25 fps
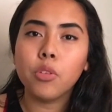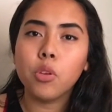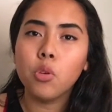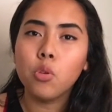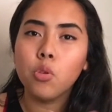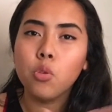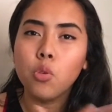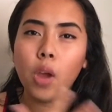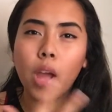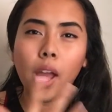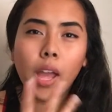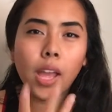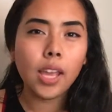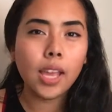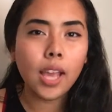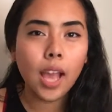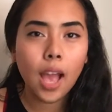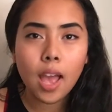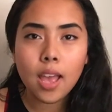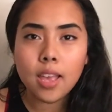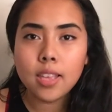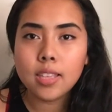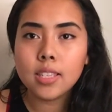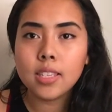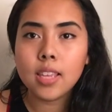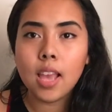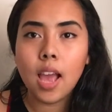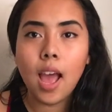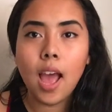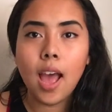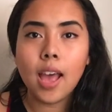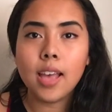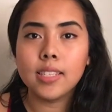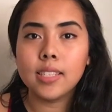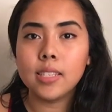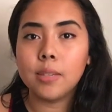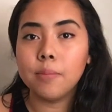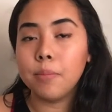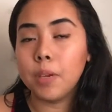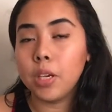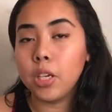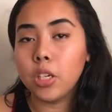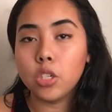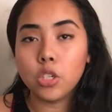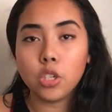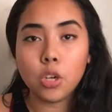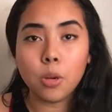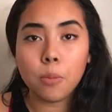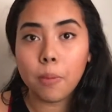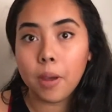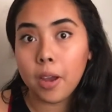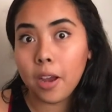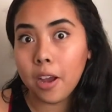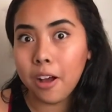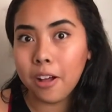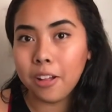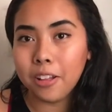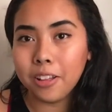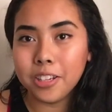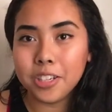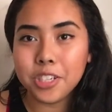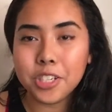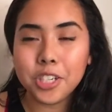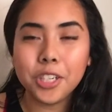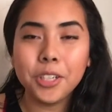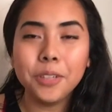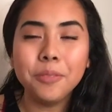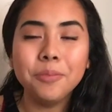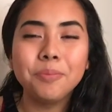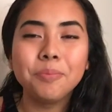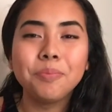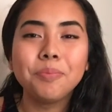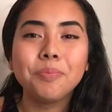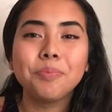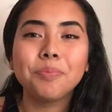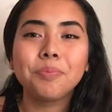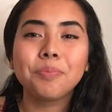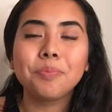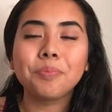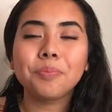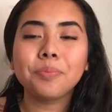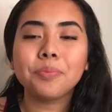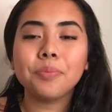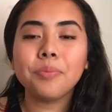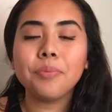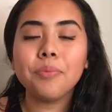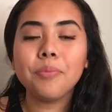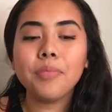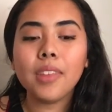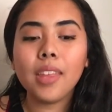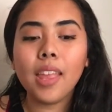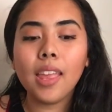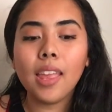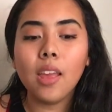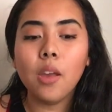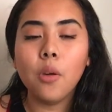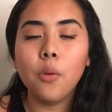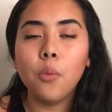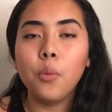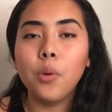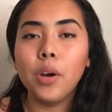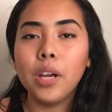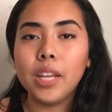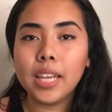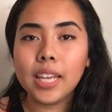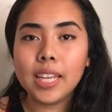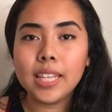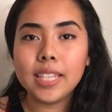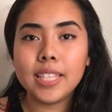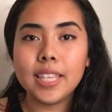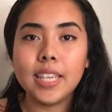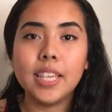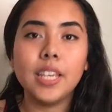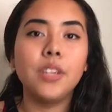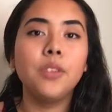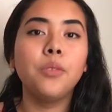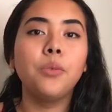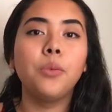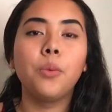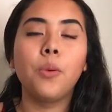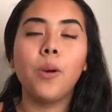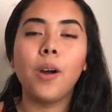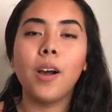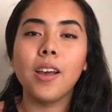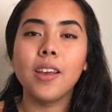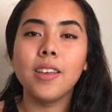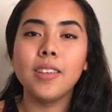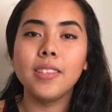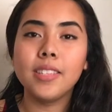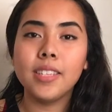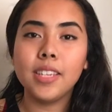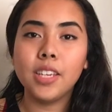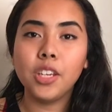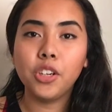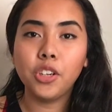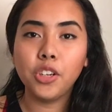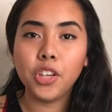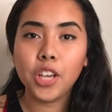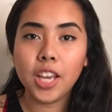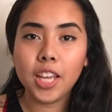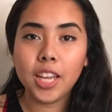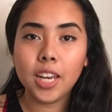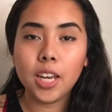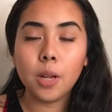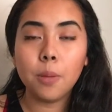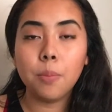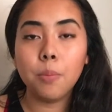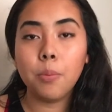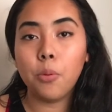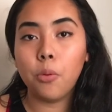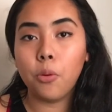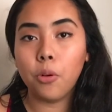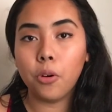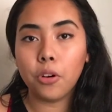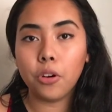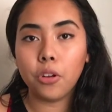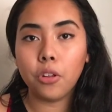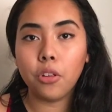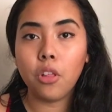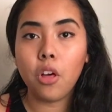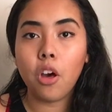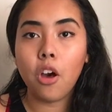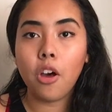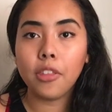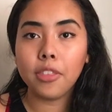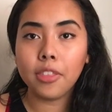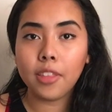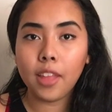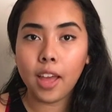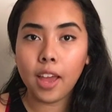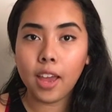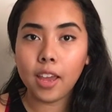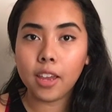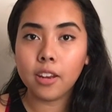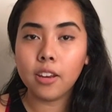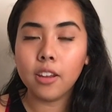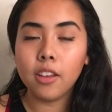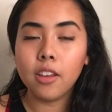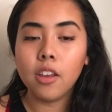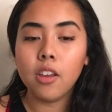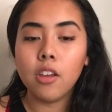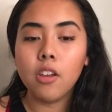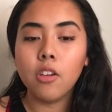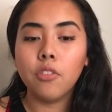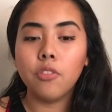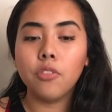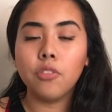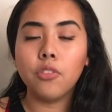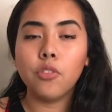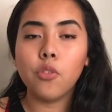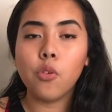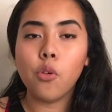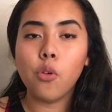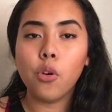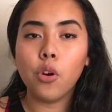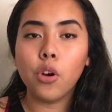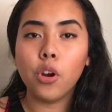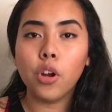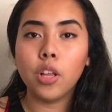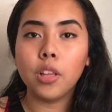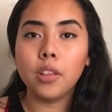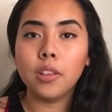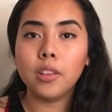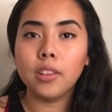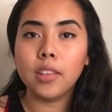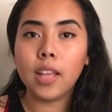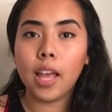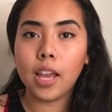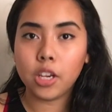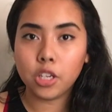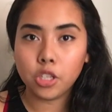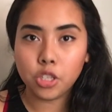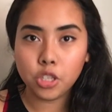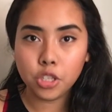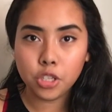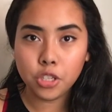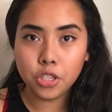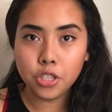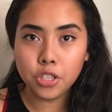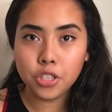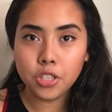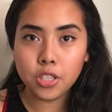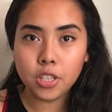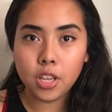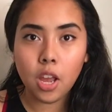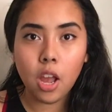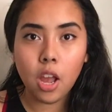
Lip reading: who I guess has a major in biology. What he did was he created a portal online for lectures